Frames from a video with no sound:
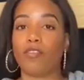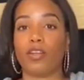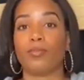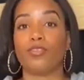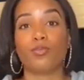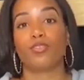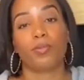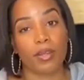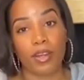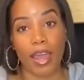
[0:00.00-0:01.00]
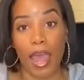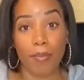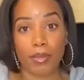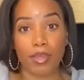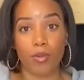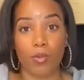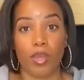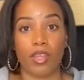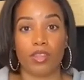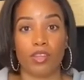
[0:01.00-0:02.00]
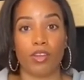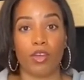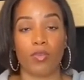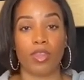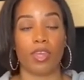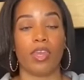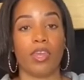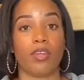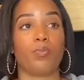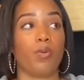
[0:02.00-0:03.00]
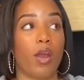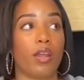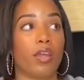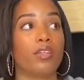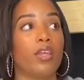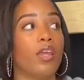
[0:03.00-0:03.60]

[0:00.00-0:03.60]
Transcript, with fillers: and I'm super, super happy with, you know, the end product.